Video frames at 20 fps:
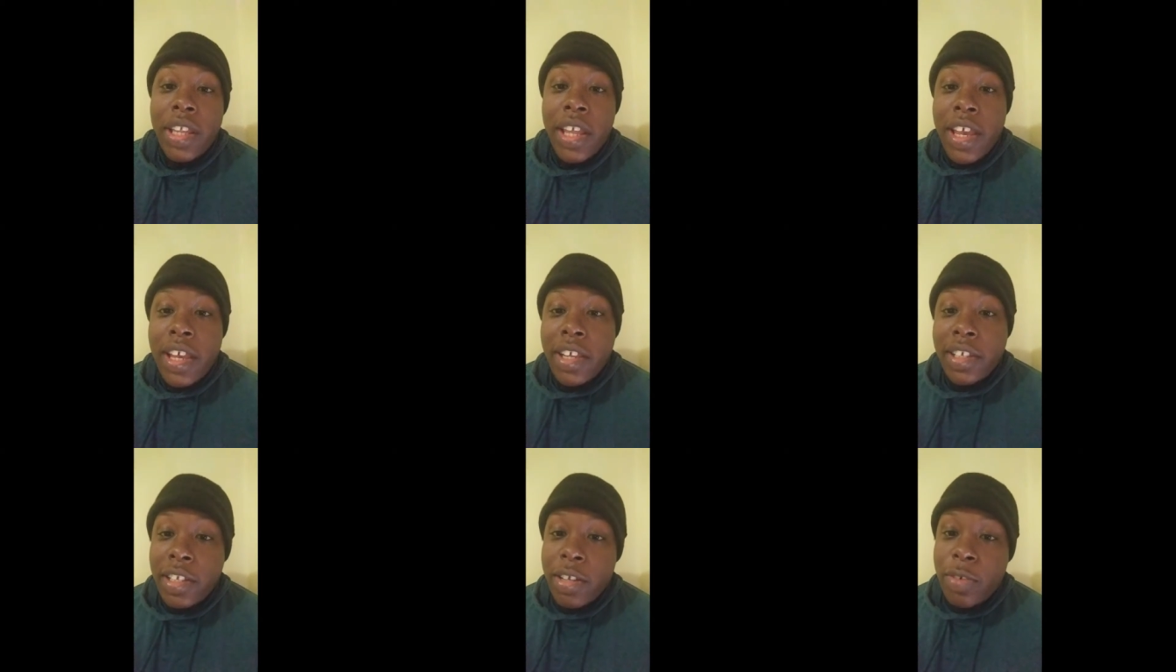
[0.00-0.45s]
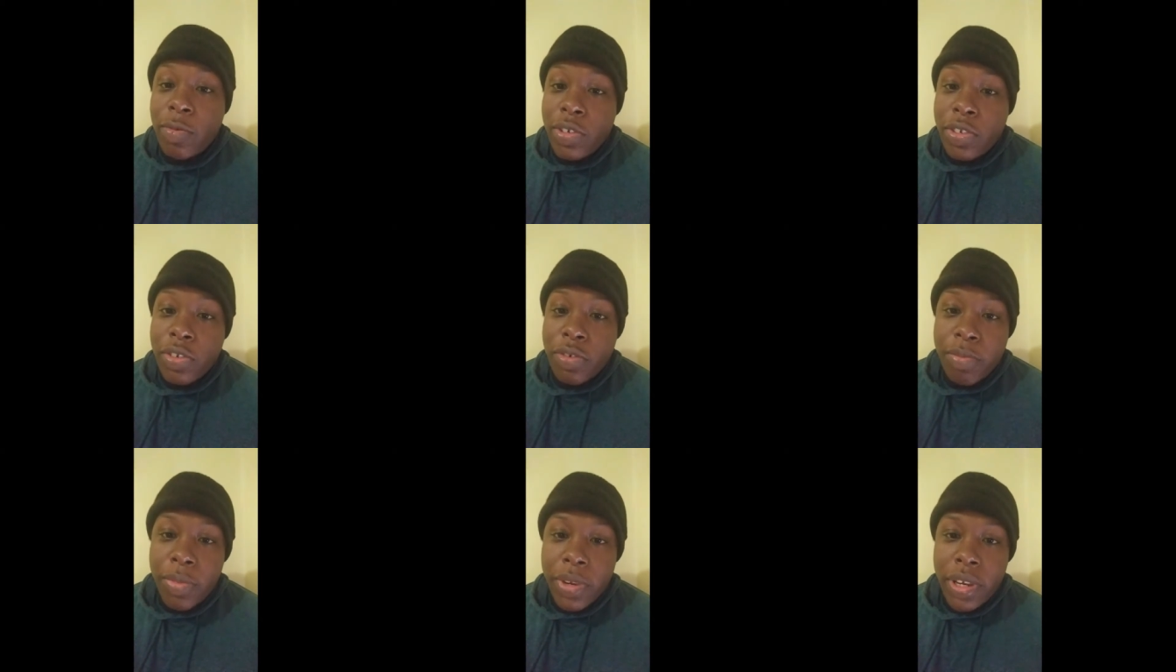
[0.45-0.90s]
nasty
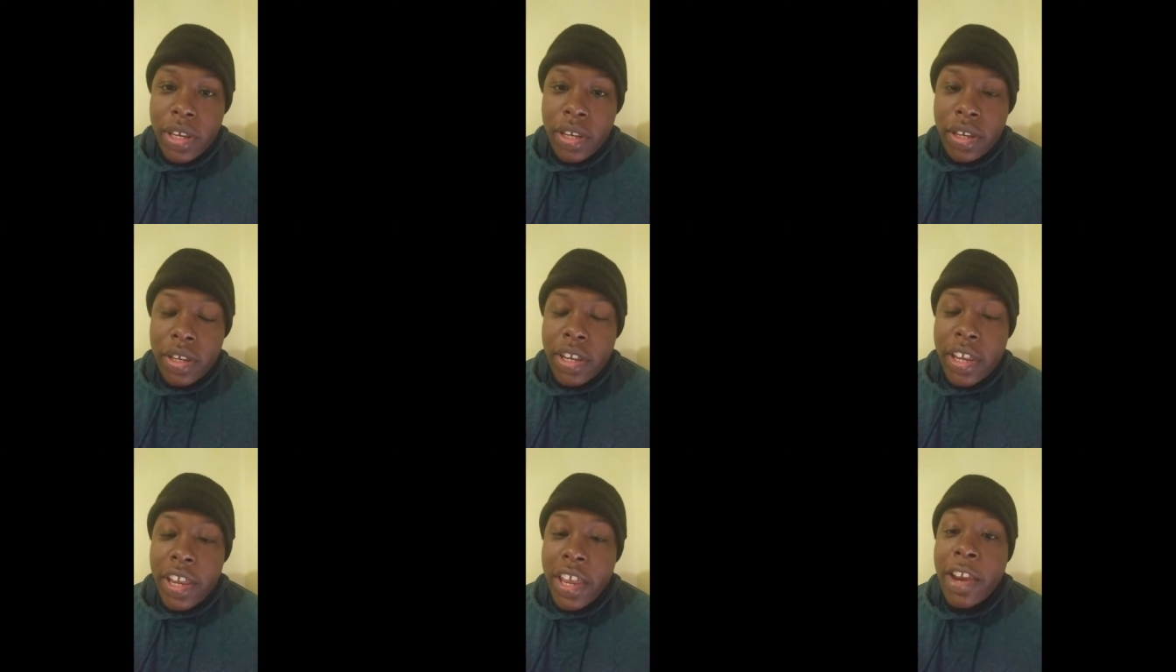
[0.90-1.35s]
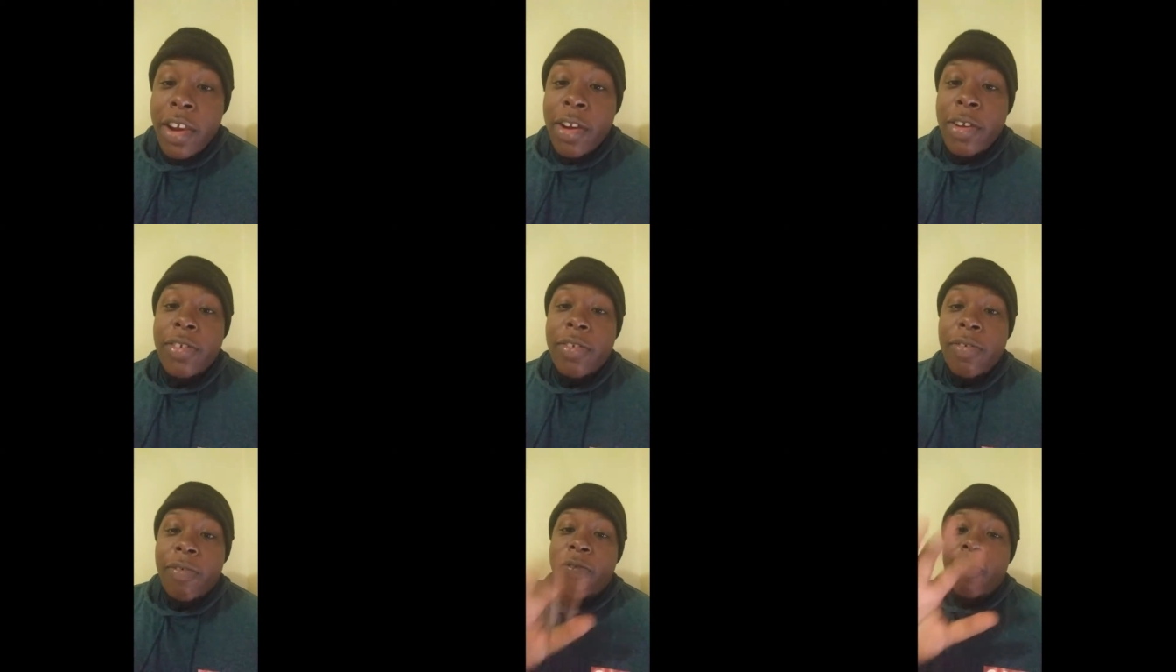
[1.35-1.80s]
with you, man.
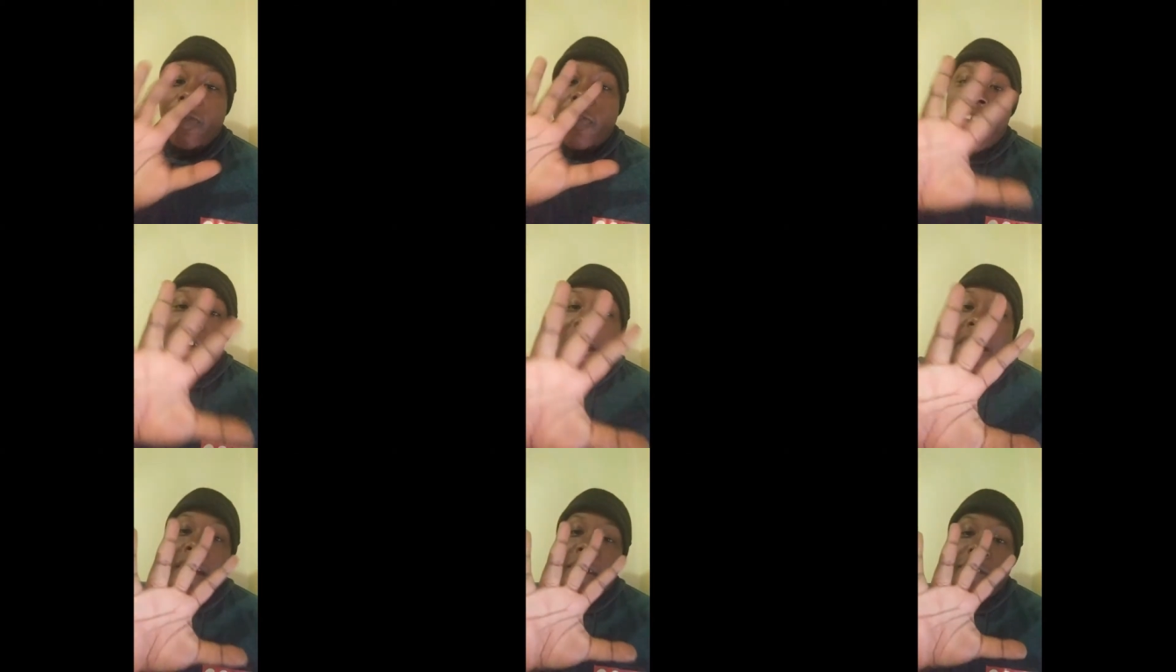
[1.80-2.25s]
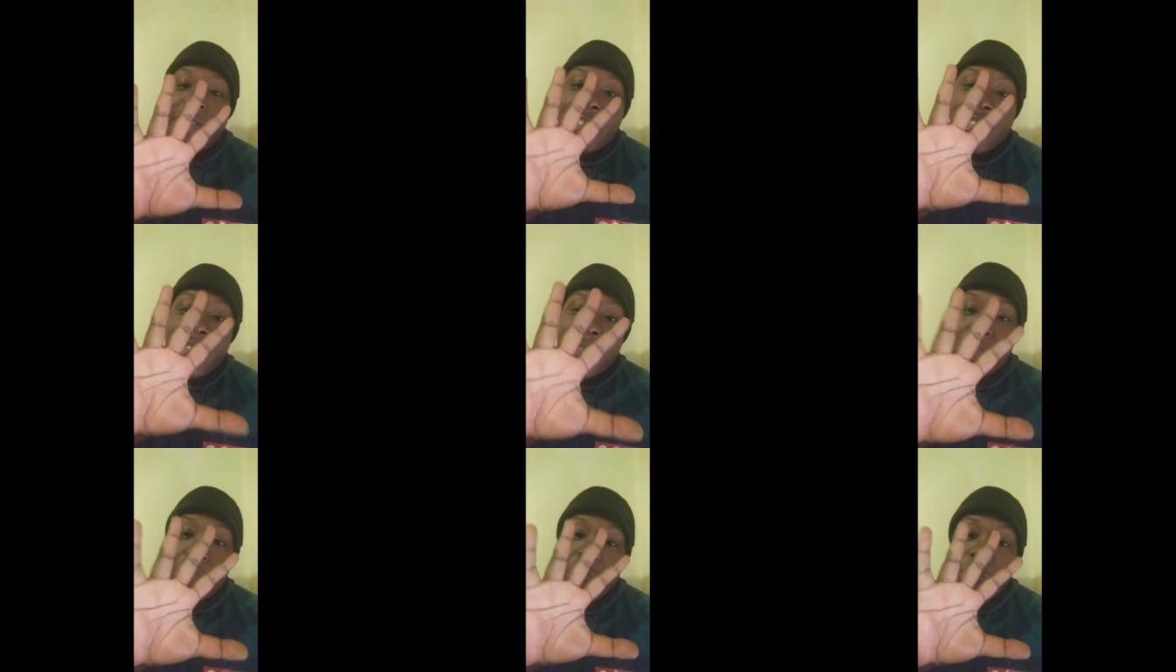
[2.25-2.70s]
Here's 5
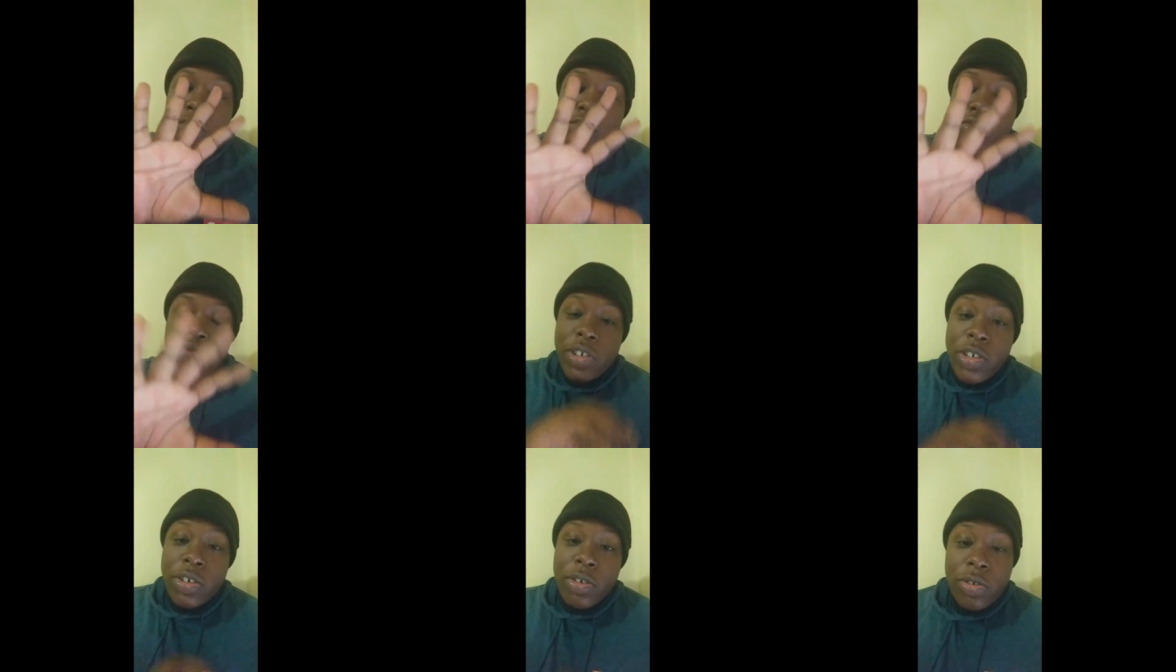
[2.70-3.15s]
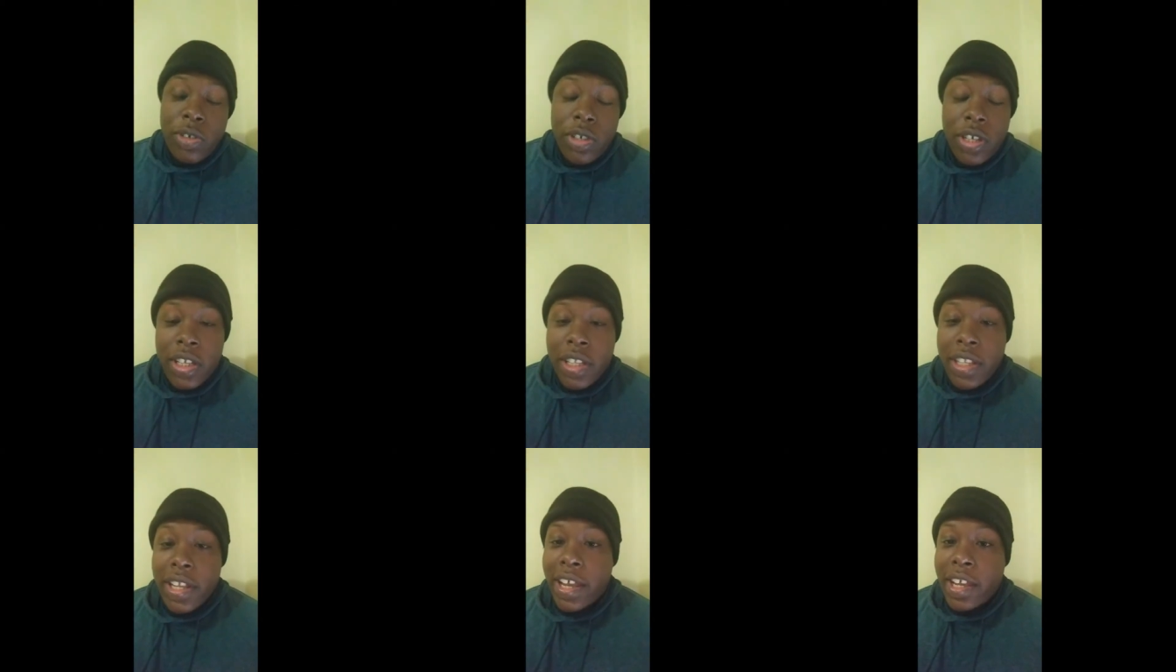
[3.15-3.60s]
simple drills